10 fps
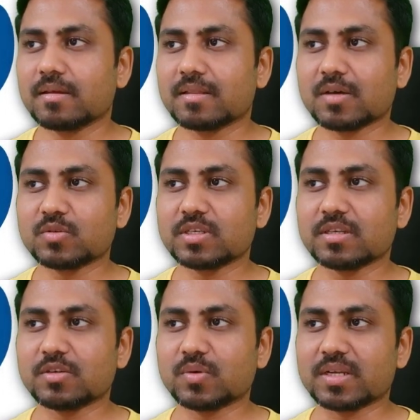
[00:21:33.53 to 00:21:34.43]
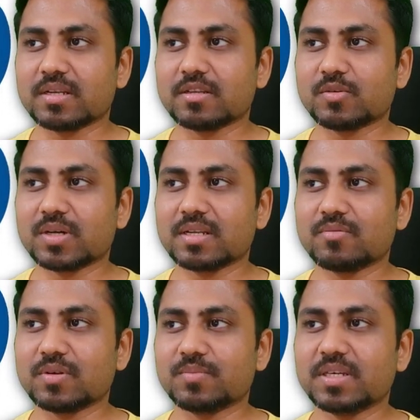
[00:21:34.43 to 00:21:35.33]
Now see the URL.
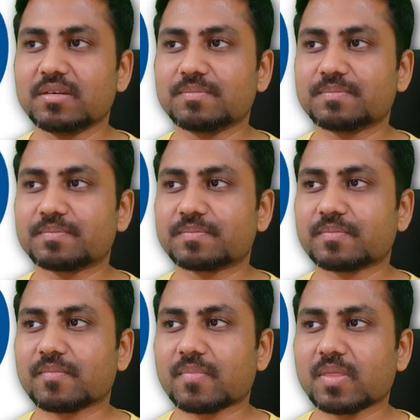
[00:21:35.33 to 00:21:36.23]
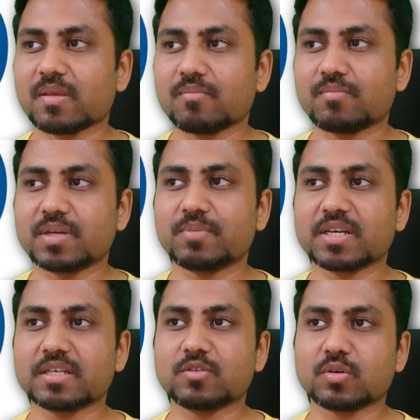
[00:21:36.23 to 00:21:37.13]
URL will be
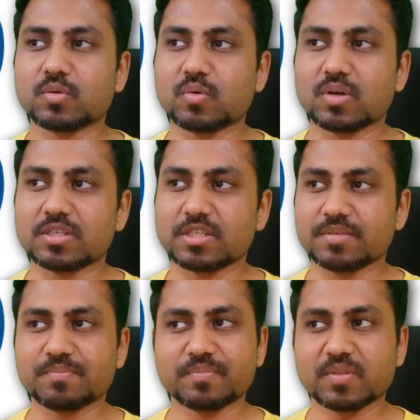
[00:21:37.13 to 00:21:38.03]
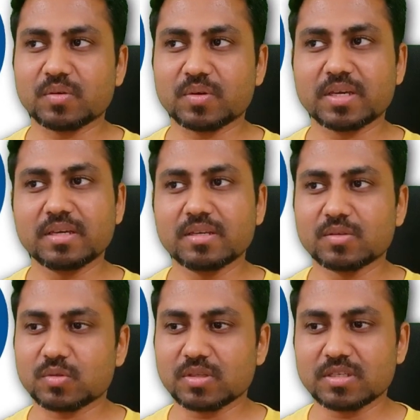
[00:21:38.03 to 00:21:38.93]
bitbucket.org. Okay,
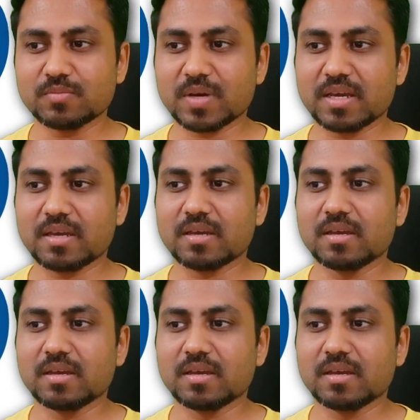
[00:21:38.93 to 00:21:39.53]
so this is my